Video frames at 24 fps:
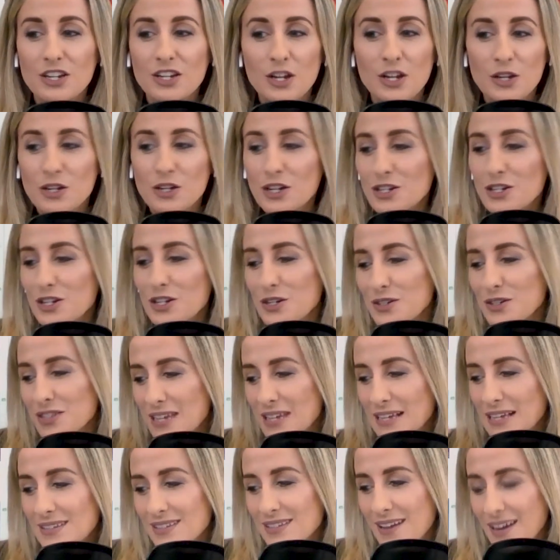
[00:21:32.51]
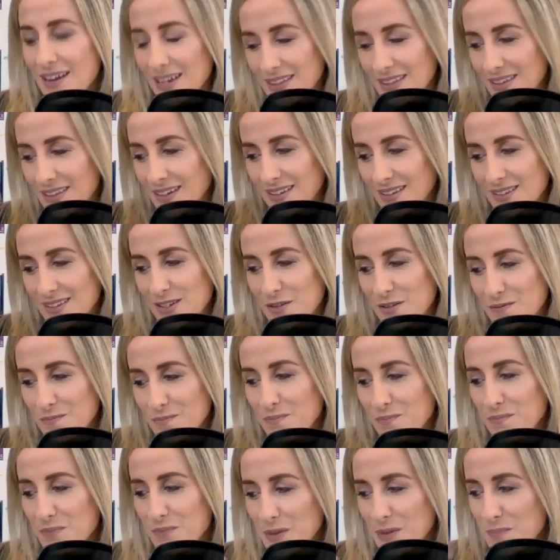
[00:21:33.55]
You know, you can use things like the sort
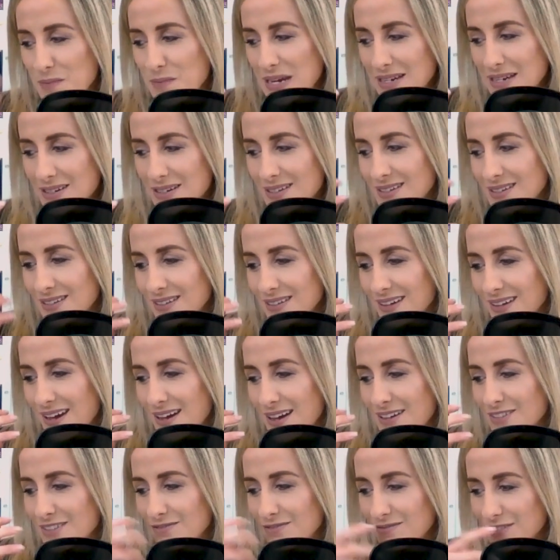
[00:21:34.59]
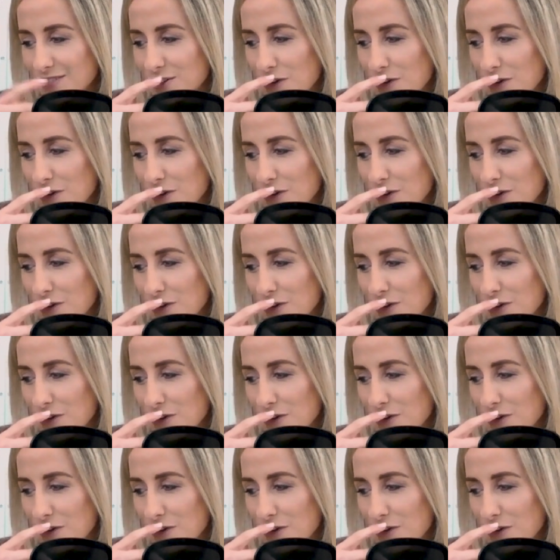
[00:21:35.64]
of the mint uh,